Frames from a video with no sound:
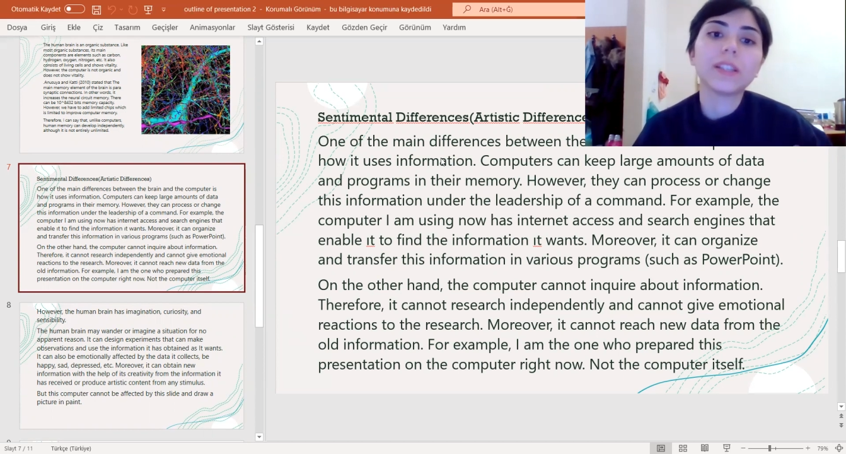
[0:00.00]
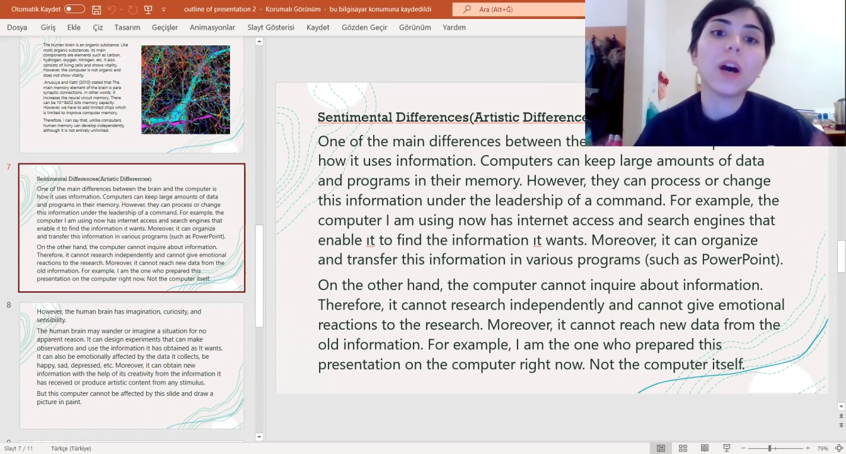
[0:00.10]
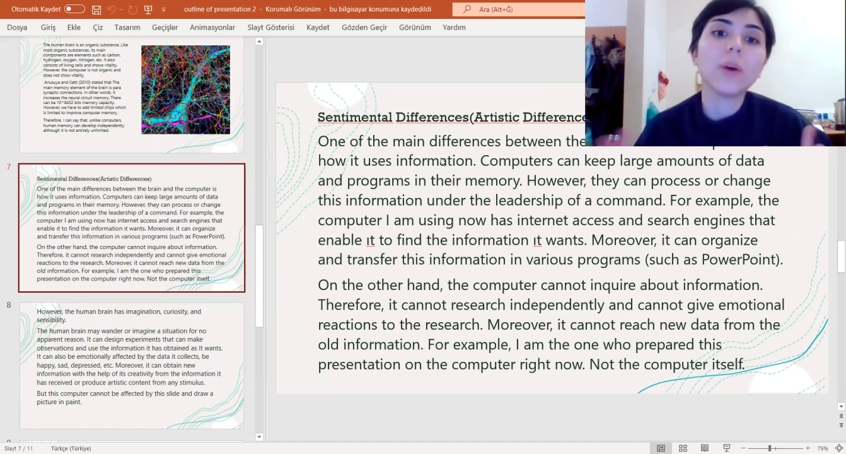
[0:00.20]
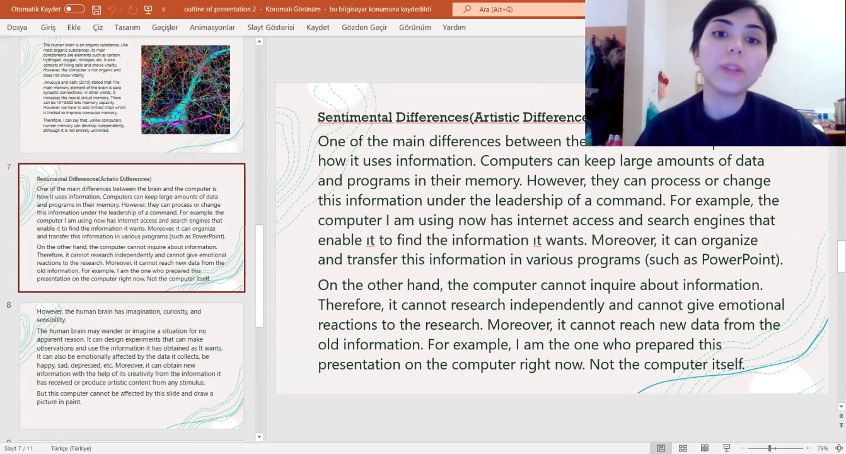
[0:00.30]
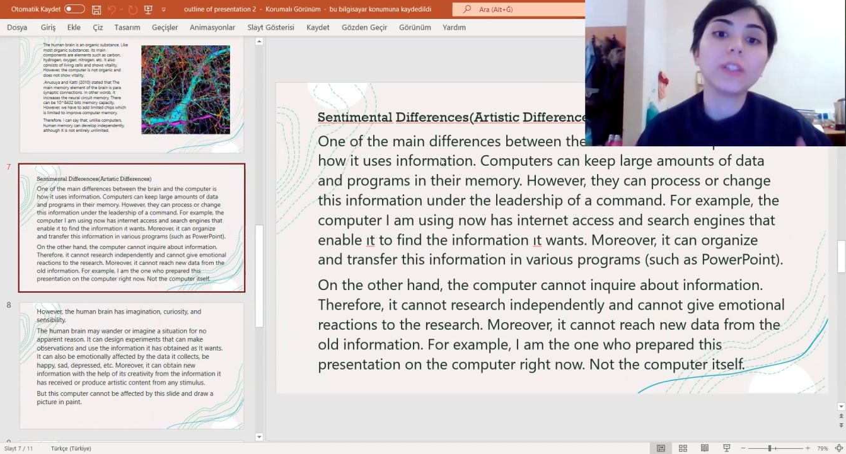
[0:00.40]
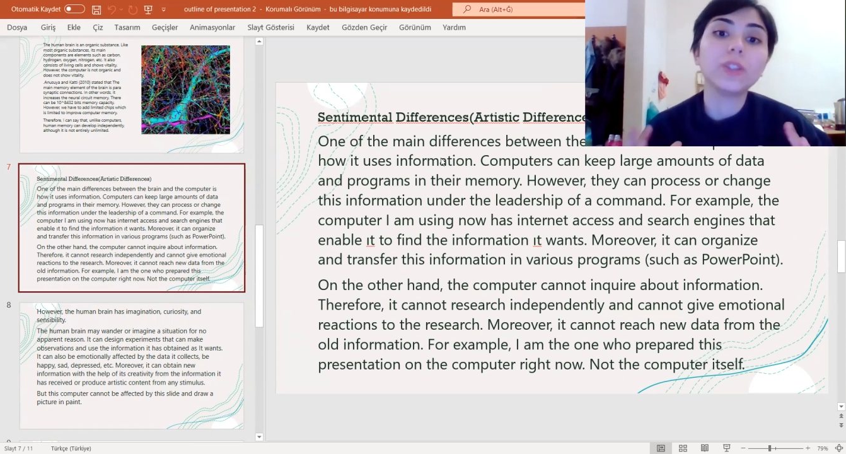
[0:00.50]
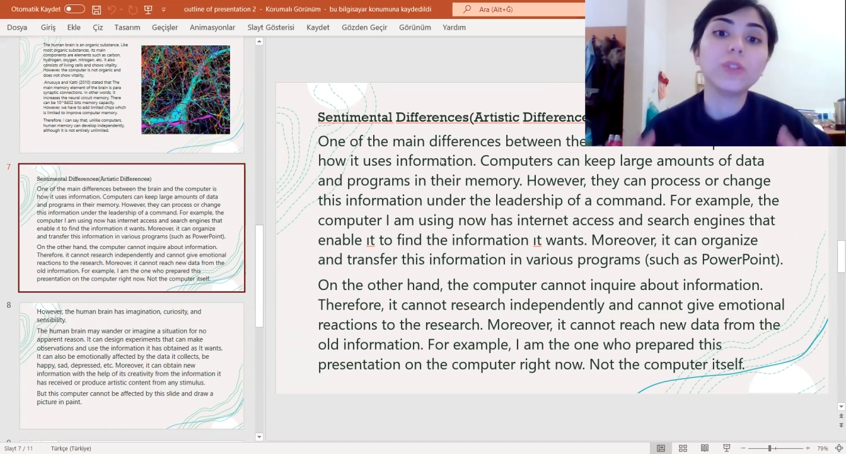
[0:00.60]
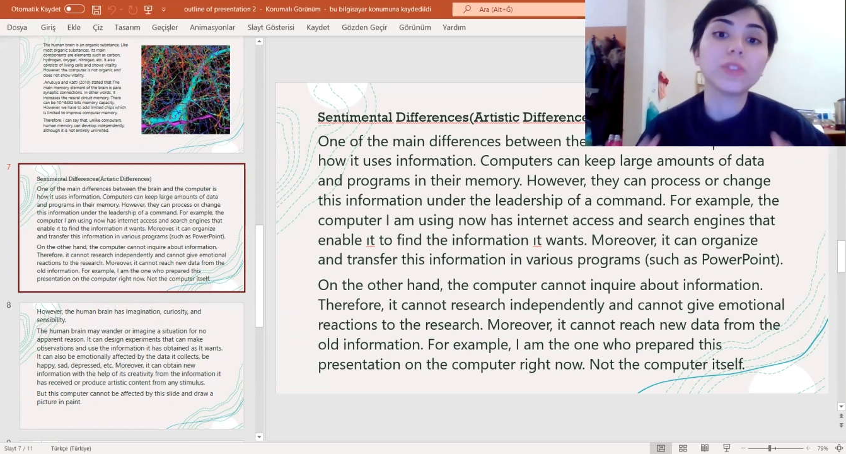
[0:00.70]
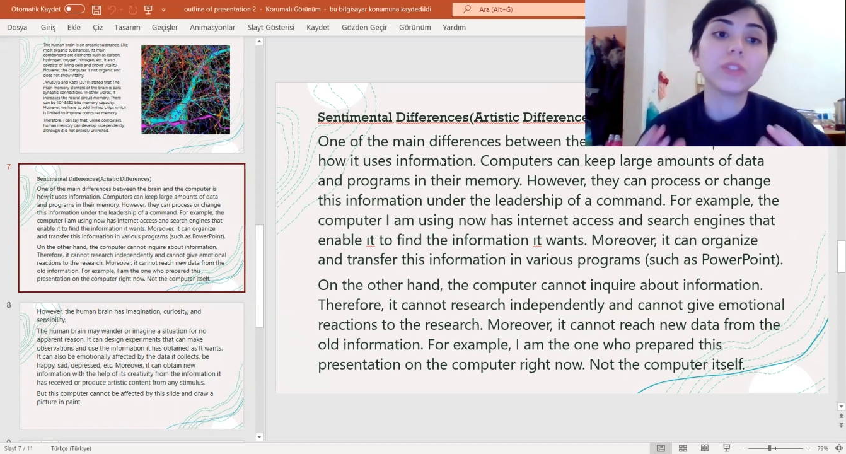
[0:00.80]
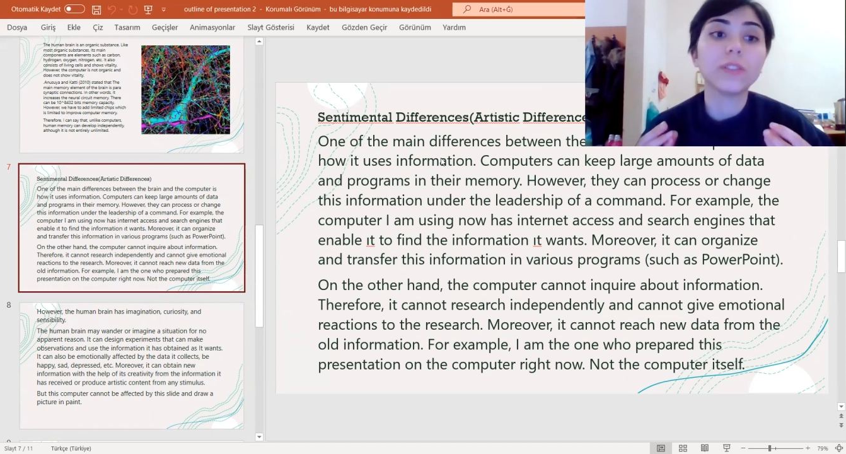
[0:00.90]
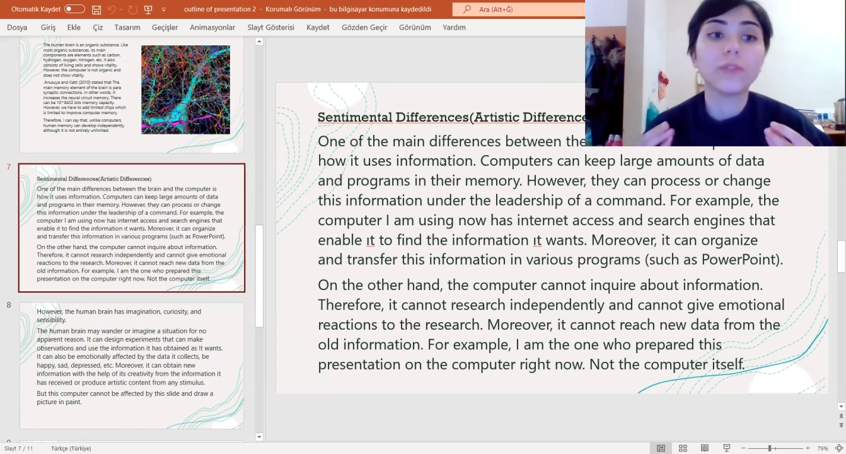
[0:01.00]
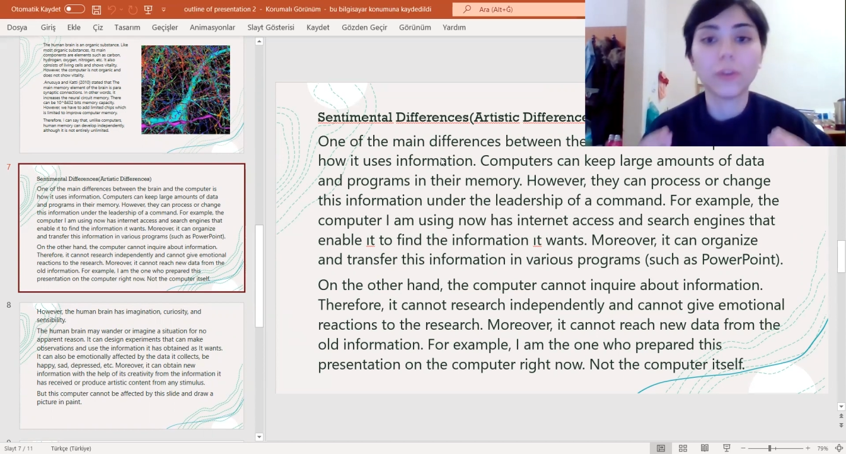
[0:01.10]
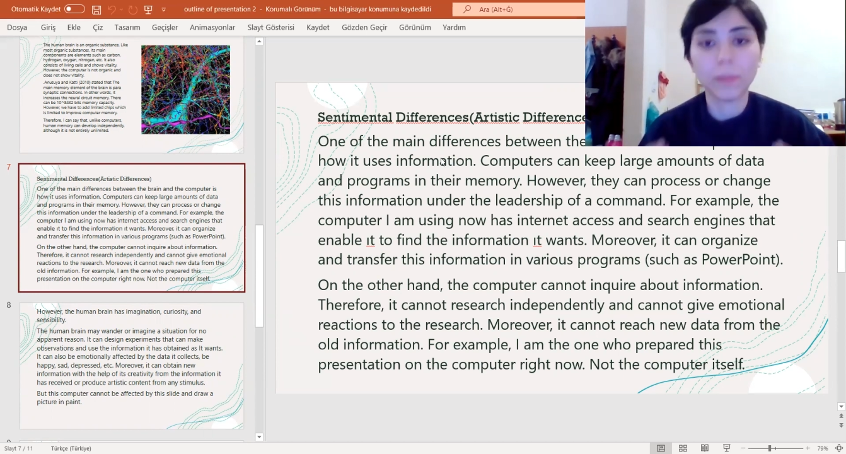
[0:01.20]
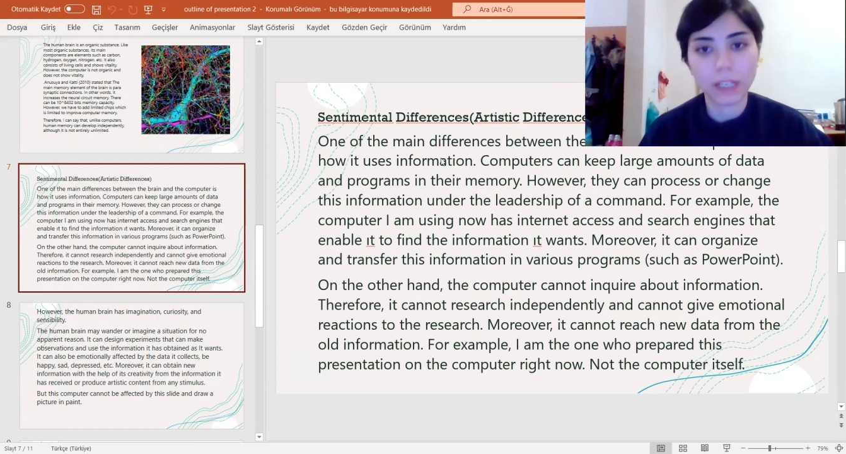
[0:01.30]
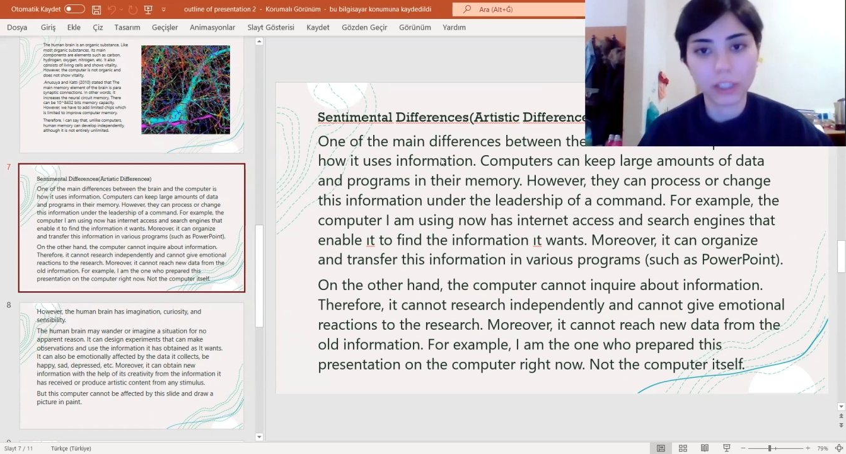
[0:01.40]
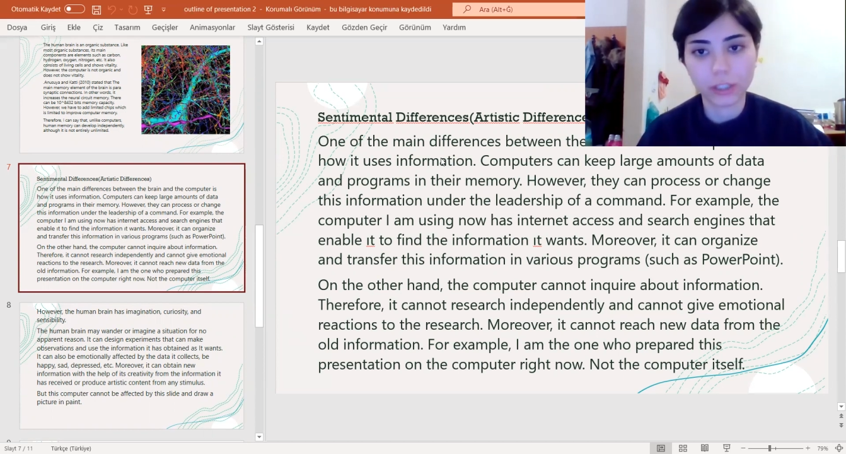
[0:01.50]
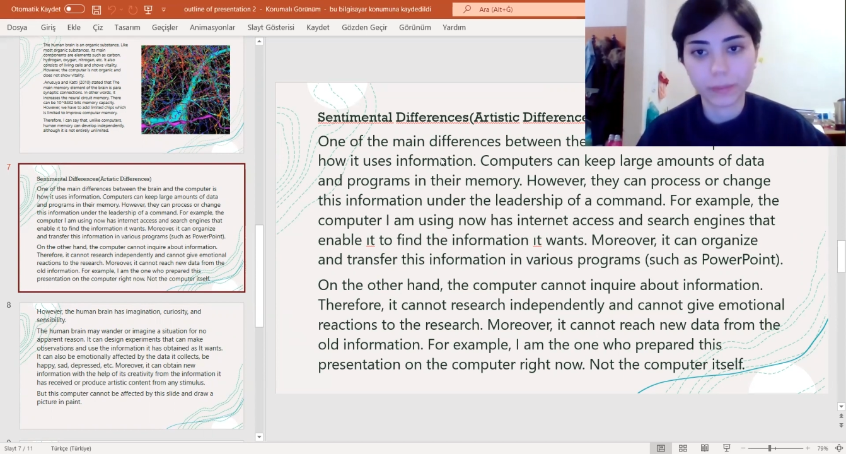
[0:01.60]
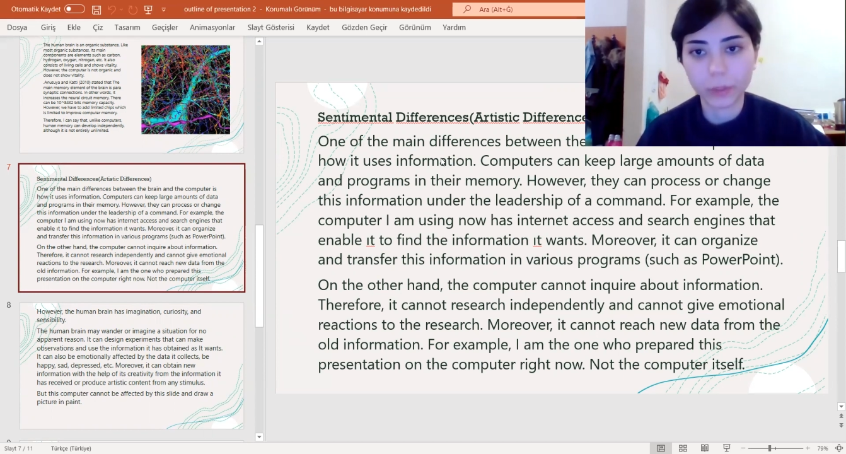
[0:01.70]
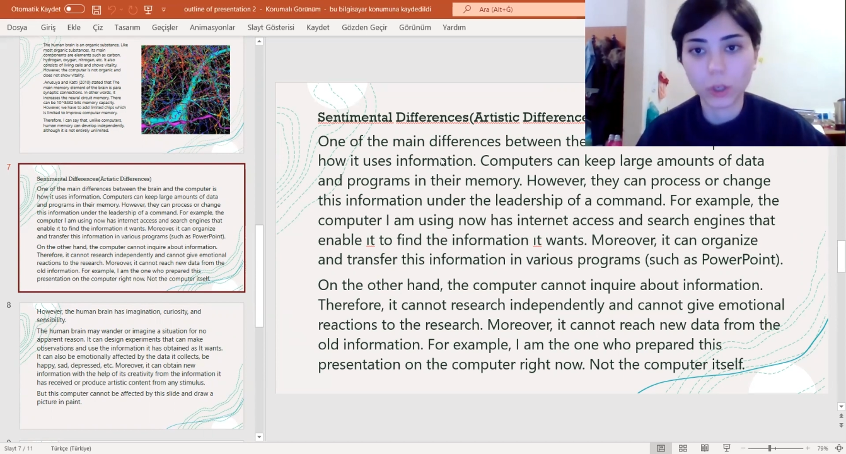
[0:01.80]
how it uses information.